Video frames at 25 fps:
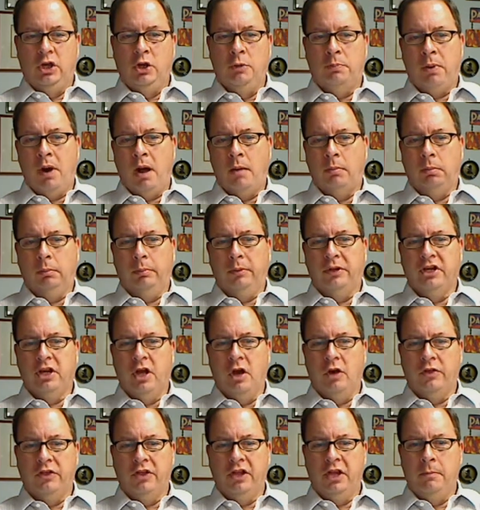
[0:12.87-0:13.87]
You probably
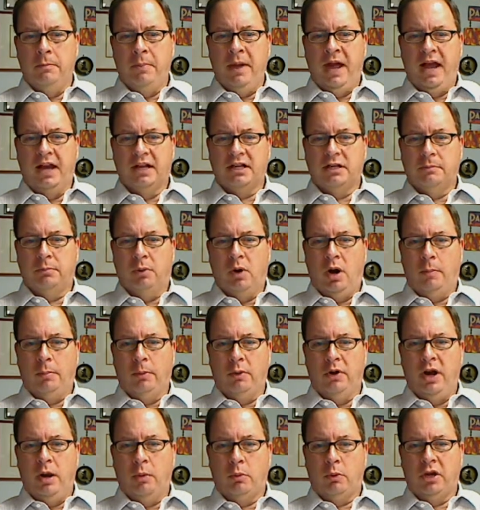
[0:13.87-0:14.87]
know the impact a
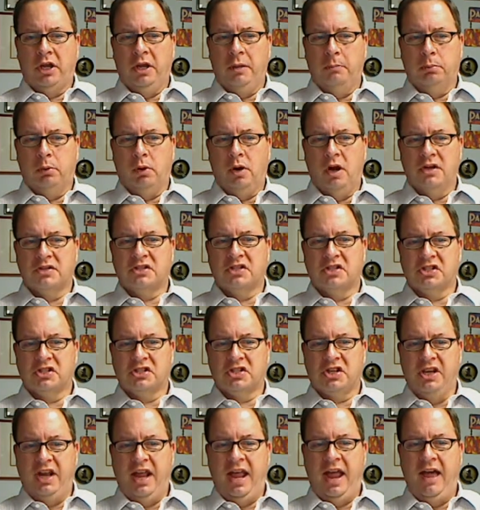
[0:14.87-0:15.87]
proper networking process
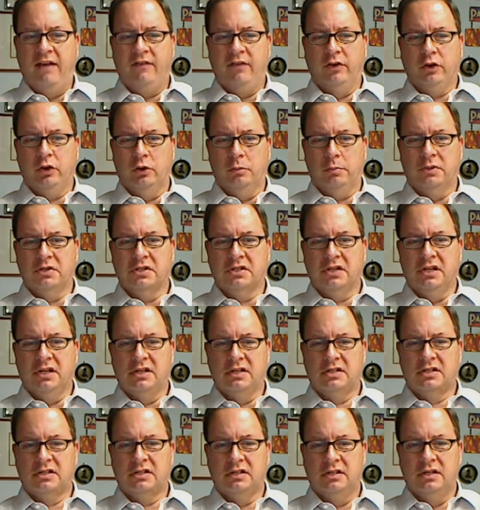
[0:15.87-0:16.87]
can have on your
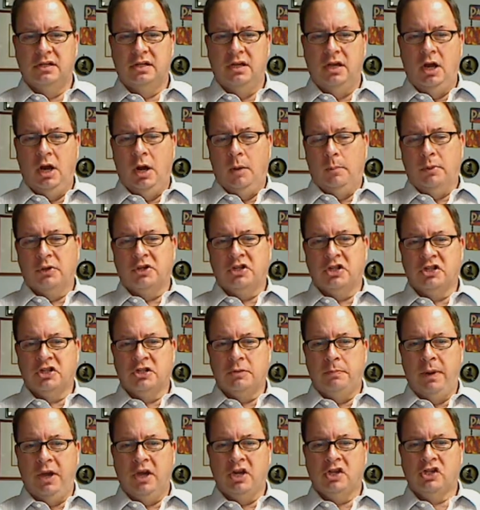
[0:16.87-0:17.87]
business.
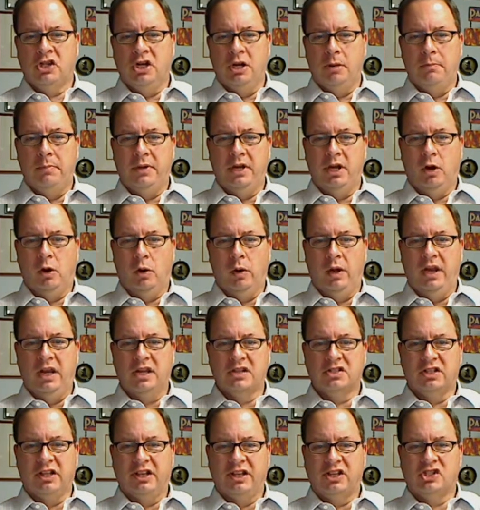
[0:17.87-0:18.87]
Participation in BRN
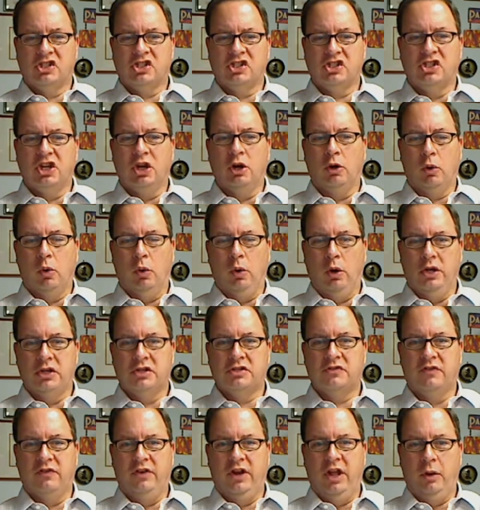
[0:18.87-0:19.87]
is like
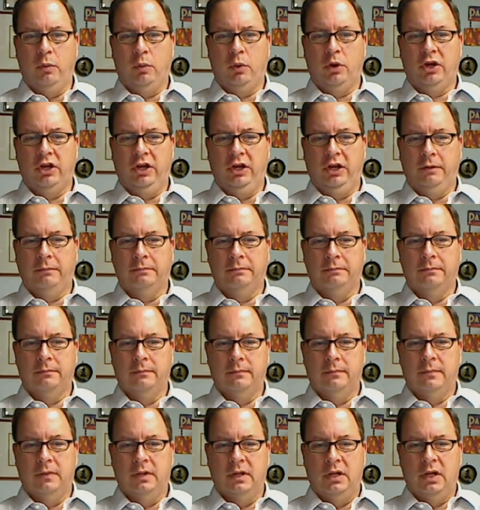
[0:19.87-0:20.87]
steroids for networking.
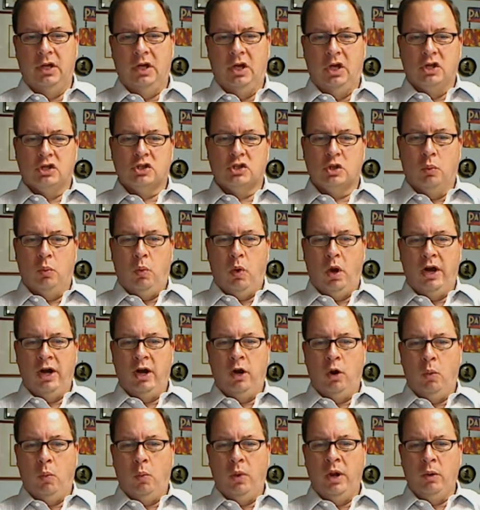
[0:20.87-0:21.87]
So why
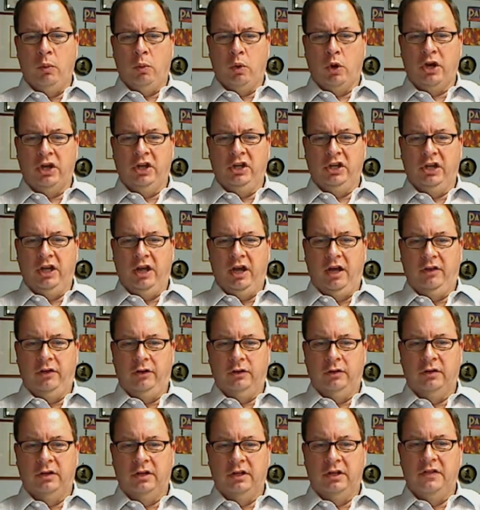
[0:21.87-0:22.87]
aren't we working
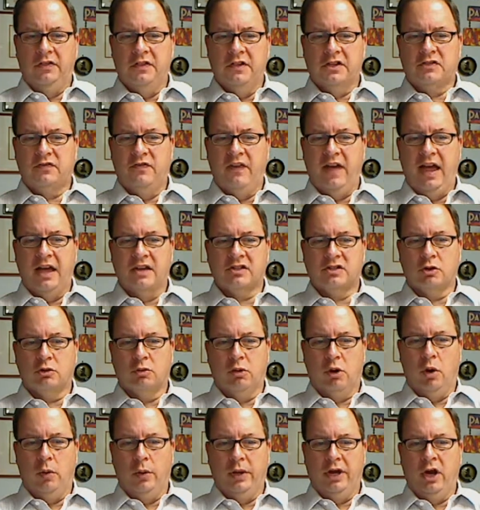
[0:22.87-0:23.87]
together in this
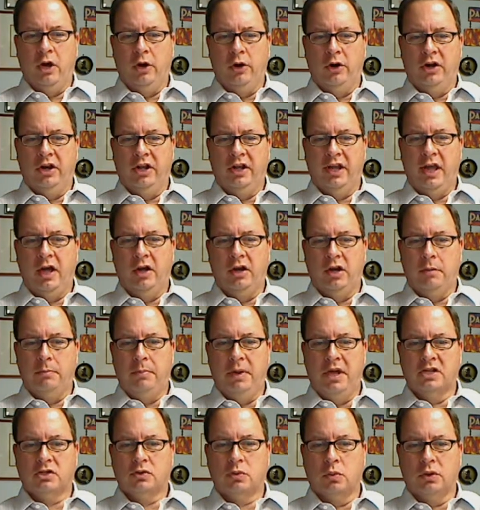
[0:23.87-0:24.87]
fast-growing Hunterdon
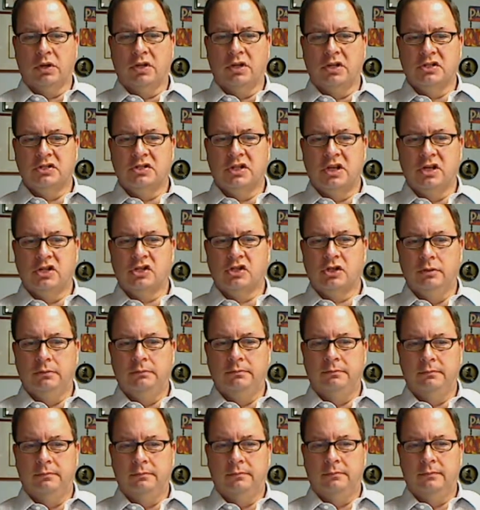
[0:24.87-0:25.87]
County-based organization?